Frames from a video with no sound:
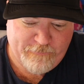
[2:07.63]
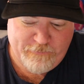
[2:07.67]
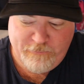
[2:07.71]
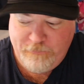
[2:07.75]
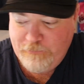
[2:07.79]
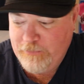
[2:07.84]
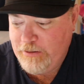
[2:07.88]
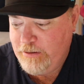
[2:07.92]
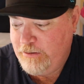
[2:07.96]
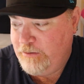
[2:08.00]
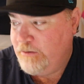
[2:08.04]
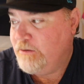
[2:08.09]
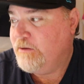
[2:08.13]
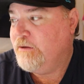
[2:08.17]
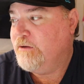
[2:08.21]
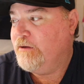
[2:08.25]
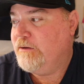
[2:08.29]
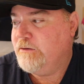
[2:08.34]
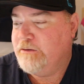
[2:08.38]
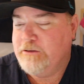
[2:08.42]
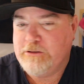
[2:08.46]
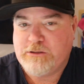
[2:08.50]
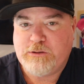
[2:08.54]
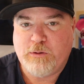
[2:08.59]
of them.
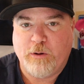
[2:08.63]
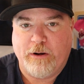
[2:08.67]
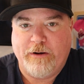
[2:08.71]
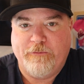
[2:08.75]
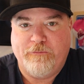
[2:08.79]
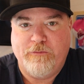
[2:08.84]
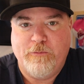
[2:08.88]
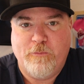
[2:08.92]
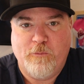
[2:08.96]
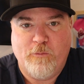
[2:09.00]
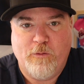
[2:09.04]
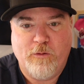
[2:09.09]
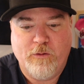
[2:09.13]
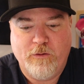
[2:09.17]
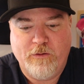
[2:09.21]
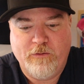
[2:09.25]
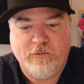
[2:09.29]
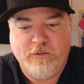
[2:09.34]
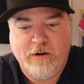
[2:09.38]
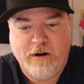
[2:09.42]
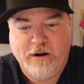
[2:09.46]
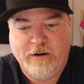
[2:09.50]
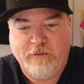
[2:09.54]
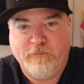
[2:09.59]
There's quite a few
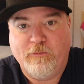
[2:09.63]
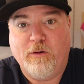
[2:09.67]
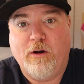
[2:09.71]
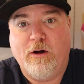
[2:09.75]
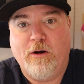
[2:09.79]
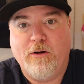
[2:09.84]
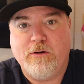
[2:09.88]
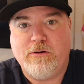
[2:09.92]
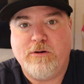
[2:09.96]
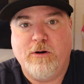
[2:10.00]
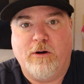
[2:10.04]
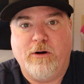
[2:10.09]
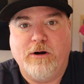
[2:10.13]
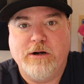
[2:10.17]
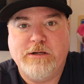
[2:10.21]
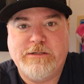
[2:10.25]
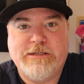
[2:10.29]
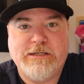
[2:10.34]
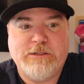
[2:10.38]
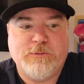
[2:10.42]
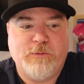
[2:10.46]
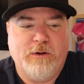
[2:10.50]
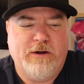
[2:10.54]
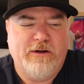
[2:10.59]
more raw
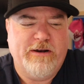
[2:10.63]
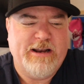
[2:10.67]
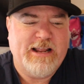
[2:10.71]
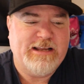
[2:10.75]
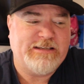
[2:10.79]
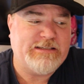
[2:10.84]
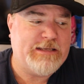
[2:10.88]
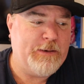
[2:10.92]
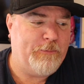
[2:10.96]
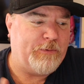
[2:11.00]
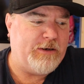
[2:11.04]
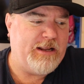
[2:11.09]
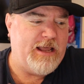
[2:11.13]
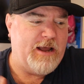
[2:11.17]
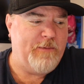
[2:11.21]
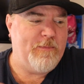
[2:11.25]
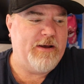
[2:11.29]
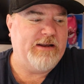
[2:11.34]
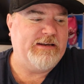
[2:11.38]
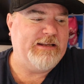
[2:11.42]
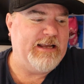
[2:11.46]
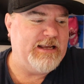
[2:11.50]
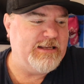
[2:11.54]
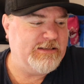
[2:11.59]
cards as well, and that's typically how
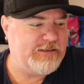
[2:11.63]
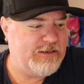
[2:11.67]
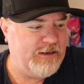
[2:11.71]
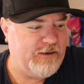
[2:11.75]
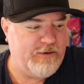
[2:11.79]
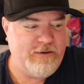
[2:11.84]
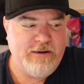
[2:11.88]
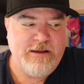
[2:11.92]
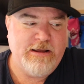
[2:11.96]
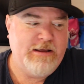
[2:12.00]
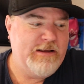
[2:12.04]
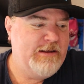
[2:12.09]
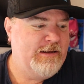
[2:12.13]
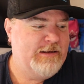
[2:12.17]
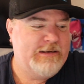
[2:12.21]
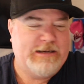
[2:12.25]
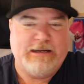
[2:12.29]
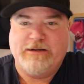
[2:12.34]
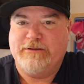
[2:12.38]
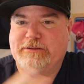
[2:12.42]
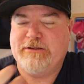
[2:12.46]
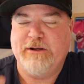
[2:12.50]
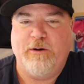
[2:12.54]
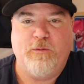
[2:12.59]
my days go.
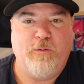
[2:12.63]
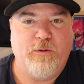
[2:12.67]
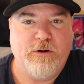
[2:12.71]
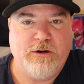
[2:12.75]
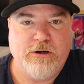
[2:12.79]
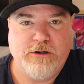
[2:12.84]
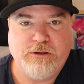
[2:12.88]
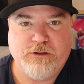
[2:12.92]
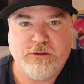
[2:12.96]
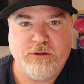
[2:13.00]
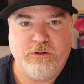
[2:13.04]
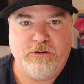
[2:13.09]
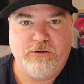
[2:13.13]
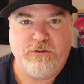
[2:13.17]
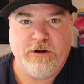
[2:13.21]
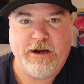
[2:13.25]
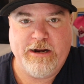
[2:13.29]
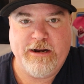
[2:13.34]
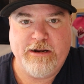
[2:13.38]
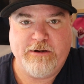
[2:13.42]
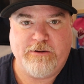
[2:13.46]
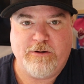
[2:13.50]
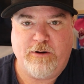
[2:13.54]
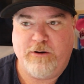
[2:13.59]
I'll sell 1 or 2
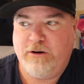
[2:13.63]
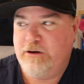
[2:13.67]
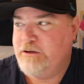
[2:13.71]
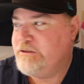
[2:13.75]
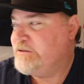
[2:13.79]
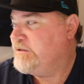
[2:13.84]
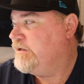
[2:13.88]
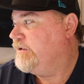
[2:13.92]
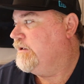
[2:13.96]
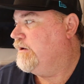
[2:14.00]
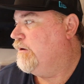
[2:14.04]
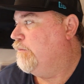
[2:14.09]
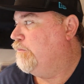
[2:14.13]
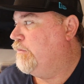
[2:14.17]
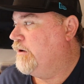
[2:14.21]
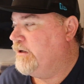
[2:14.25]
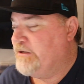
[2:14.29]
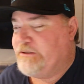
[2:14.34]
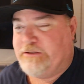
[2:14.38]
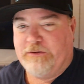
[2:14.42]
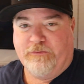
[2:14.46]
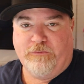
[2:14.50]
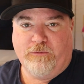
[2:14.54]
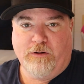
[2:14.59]
graded cards and a
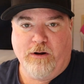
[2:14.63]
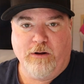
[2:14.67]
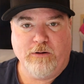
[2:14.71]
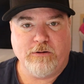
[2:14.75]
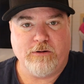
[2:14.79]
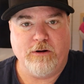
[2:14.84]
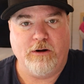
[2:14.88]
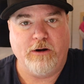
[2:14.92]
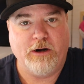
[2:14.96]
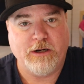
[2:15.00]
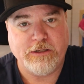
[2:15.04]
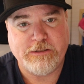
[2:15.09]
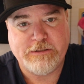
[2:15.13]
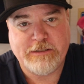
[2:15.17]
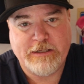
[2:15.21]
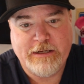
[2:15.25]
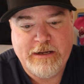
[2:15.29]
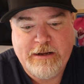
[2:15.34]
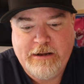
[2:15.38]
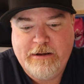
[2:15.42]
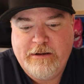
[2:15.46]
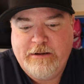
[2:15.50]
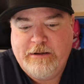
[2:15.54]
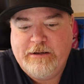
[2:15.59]
bunch of raw cards
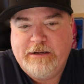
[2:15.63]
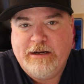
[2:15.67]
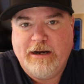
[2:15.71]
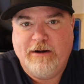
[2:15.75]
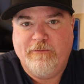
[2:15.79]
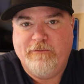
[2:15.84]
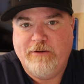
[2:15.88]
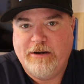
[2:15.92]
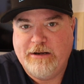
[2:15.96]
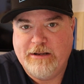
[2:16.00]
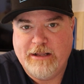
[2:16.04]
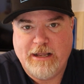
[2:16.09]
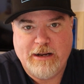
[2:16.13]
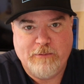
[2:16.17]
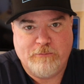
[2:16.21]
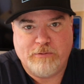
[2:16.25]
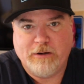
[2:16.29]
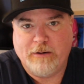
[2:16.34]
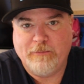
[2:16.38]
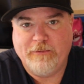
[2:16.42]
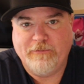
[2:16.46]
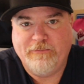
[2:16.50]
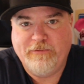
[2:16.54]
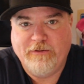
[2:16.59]
every day.
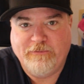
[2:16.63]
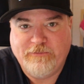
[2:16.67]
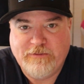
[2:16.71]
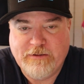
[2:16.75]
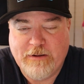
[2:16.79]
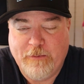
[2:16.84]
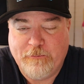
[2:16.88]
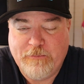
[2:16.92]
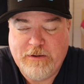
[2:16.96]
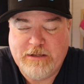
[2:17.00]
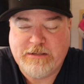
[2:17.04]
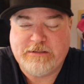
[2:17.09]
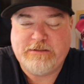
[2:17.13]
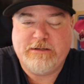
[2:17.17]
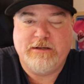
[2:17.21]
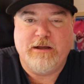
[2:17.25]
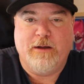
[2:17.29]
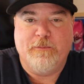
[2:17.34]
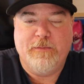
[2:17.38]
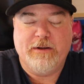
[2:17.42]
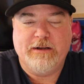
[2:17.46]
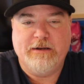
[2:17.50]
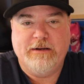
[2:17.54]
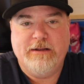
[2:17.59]
Probably 50. I'm just
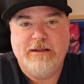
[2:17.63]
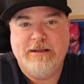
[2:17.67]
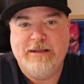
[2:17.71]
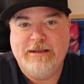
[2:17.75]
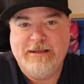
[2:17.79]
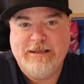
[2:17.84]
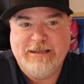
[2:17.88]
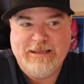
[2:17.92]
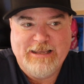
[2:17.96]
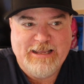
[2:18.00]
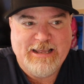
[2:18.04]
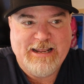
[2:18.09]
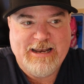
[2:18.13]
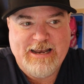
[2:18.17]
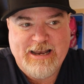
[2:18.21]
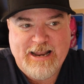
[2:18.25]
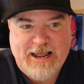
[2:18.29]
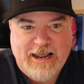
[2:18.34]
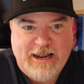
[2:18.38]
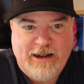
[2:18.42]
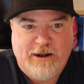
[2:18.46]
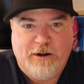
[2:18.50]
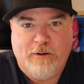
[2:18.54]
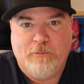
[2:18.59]
coming in
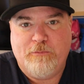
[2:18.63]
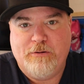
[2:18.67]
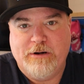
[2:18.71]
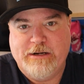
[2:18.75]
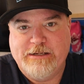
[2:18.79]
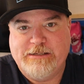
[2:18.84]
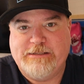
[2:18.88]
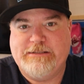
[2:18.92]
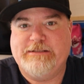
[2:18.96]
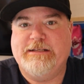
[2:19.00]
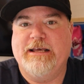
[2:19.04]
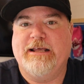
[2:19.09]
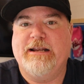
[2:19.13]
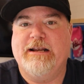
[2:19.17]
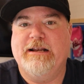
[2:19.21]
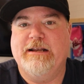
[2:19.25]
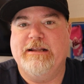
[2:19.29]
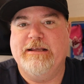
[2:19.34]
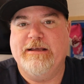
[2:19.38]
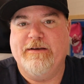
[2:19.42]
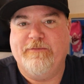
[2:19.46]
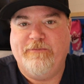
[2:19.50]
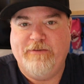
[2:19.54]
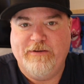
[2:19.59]
now pretty
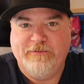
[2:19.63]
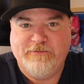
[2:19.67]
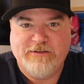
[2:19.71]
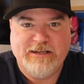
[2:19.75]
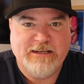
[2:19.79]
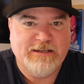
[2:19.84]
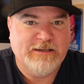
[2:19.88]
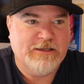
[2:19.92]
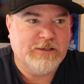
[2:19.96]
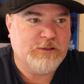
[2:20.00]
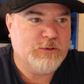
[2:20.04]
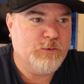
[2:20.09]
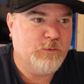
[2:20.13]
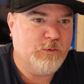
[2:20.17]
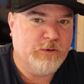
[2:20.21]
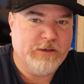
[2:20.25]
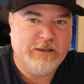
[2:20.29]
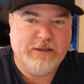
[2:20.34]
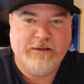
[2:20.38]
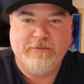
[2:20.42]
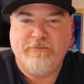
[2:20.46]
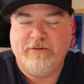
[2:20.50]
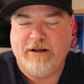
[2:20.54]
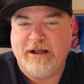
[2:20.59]
steadily at 15 to
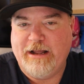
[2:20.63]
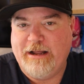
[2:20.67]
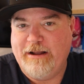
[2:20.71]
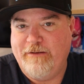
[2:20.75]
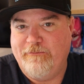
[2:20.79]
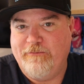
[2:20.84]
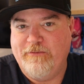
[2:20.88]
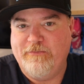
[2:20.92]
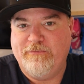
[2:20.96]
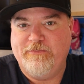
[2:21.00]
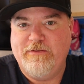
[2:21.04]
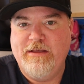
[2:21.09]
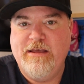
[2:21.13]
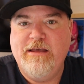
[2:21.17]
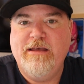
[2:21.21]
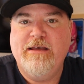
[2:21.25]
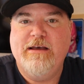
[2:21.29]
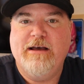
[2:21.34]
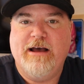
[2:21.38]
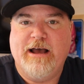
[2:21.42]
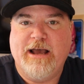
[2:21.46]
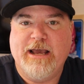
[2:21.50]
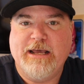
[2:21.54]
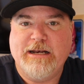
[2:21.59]
25
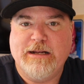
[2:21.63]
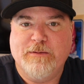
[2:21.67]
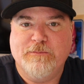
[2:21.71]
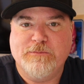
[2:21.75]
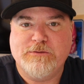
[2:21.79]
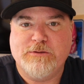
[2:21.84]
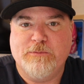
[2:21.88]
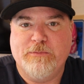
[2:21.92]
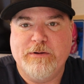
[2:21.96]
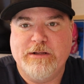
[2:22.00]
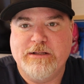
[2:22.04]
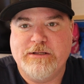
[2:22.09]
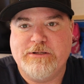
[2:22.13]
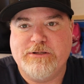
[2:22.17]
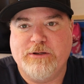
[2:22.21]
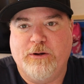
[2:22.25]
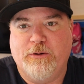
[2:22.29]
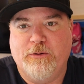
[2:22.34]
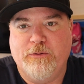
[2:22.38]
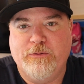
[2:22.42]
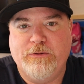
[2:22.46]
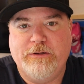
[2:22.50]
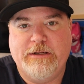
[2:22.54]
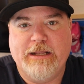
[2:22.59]
items are being
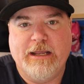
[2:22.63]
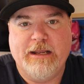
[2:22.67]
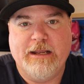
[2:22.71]
sold